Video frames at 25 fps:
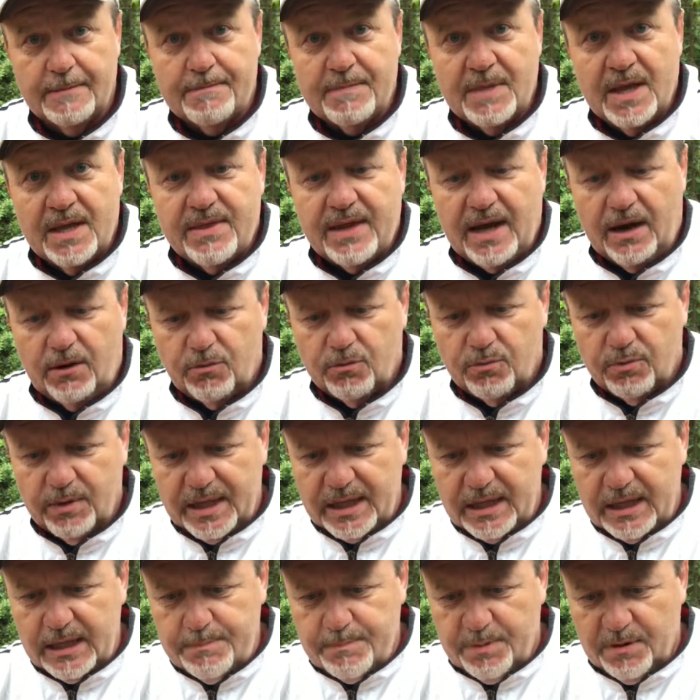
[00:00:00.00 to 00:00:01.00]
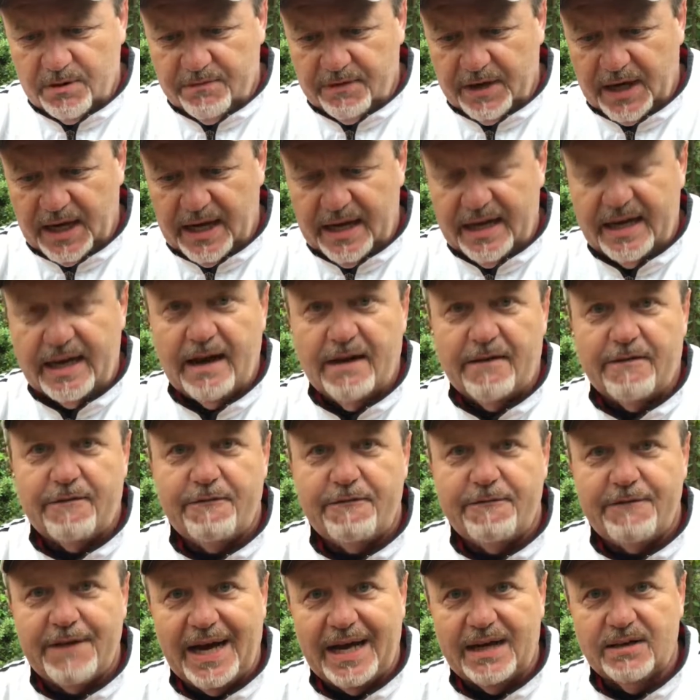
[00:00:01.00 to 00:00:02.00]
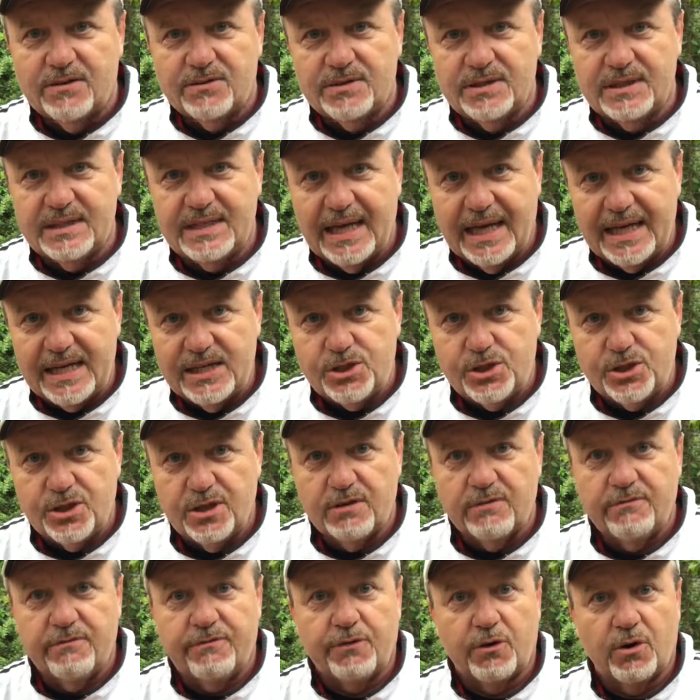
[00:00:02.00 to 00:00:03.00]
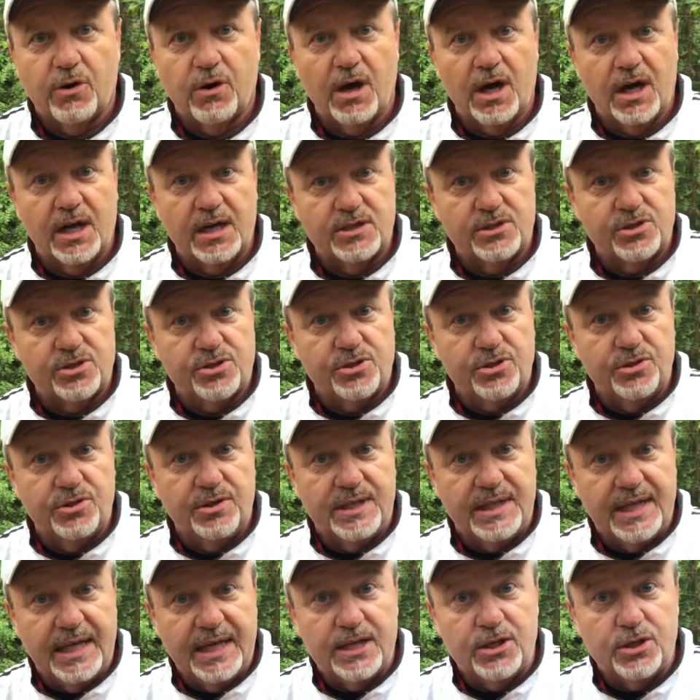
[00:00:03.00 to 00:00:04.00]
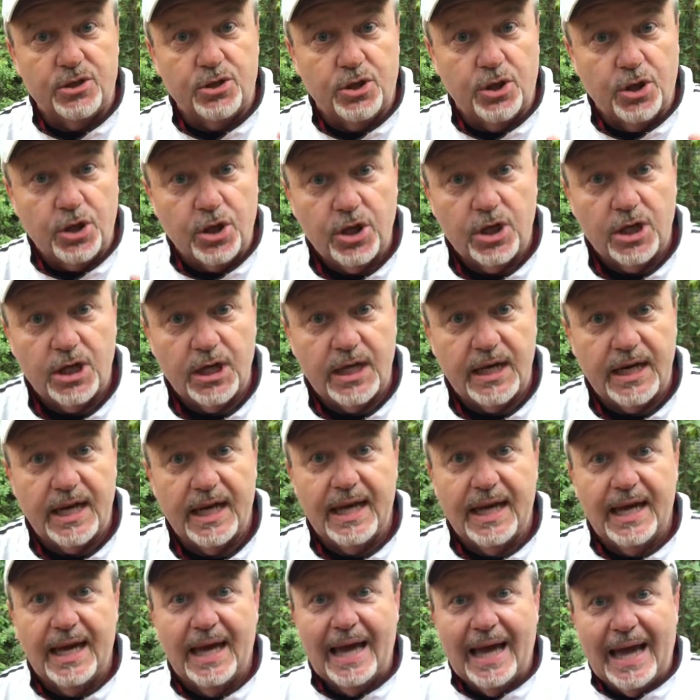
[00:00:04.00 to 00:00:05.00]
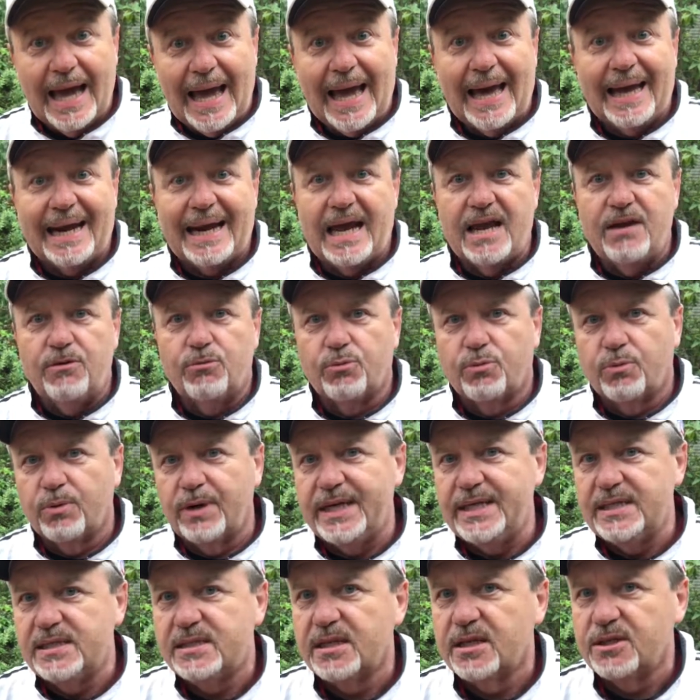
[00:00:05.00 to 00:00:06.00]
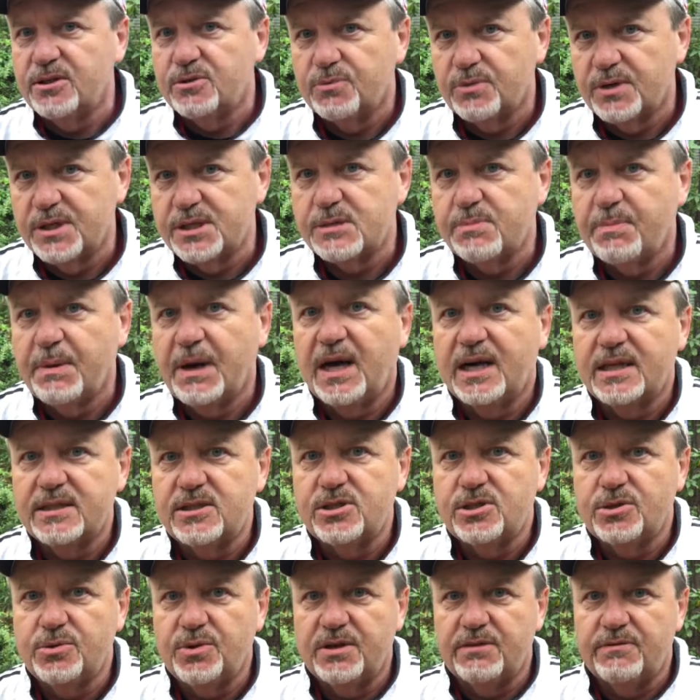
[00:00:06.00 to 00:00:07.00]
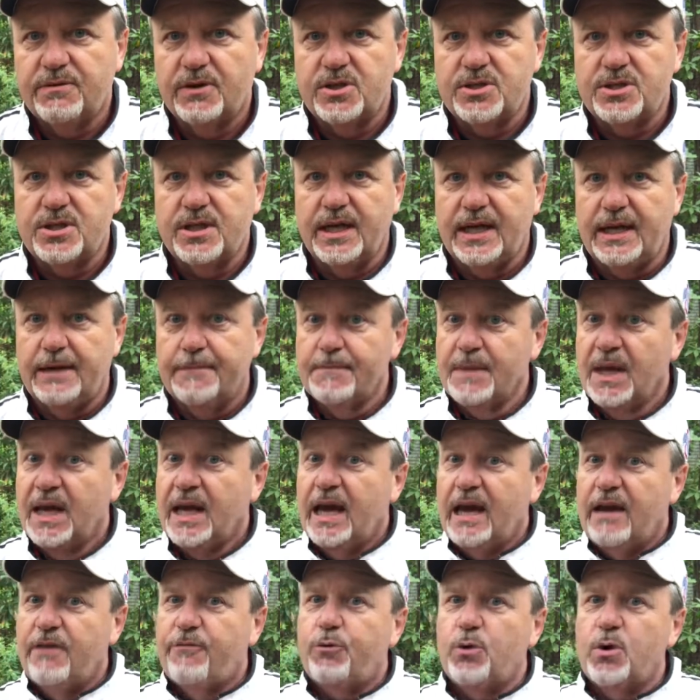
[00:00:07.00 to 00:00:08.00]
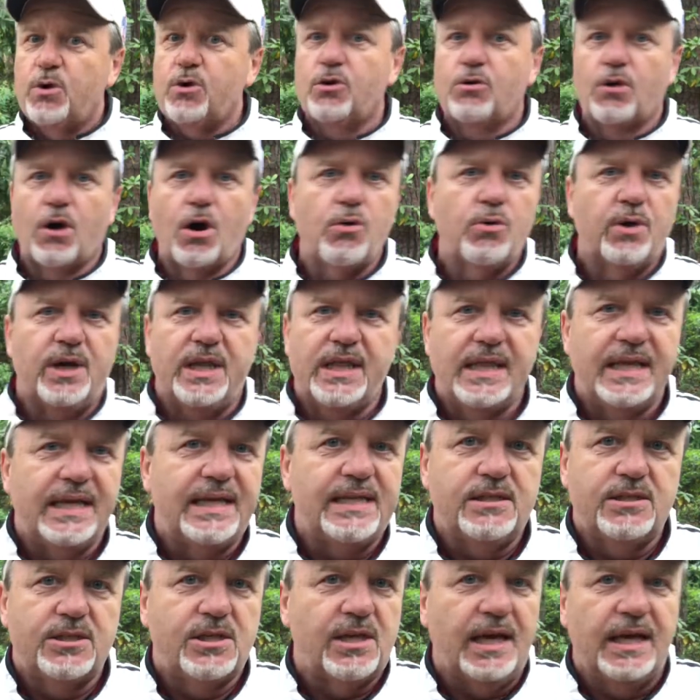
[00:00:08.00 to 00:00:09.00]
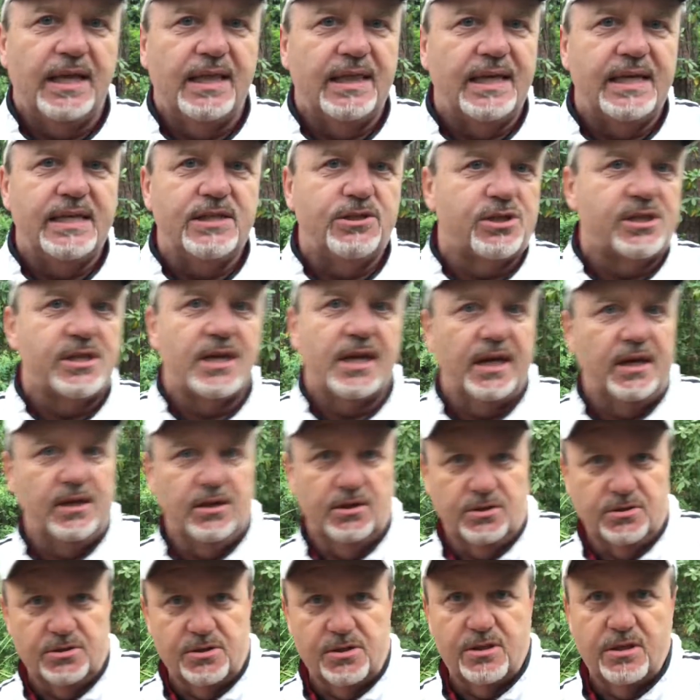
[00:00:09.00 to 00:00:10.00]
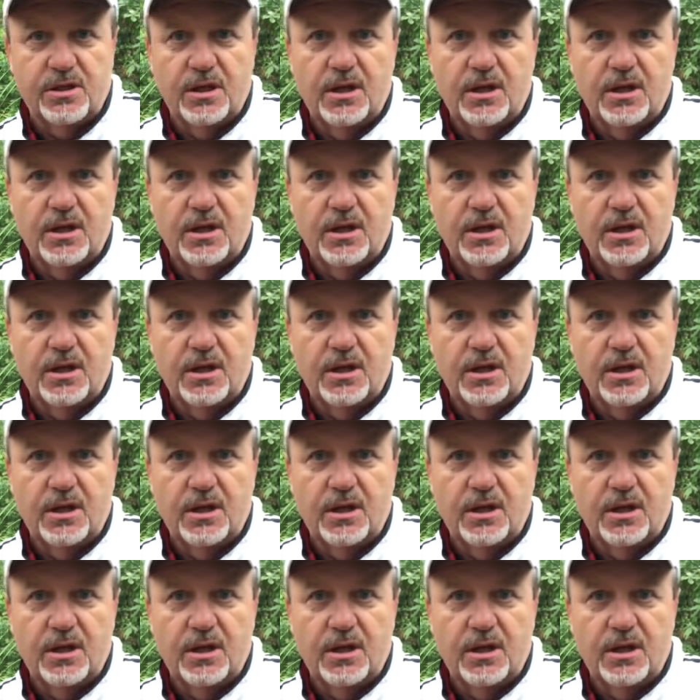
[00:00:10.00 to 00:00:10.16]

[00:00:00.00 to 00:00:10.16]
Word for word: that really provide a foundation for us to get good at a reasoned response to adversity. If we'll grow in these in these skills,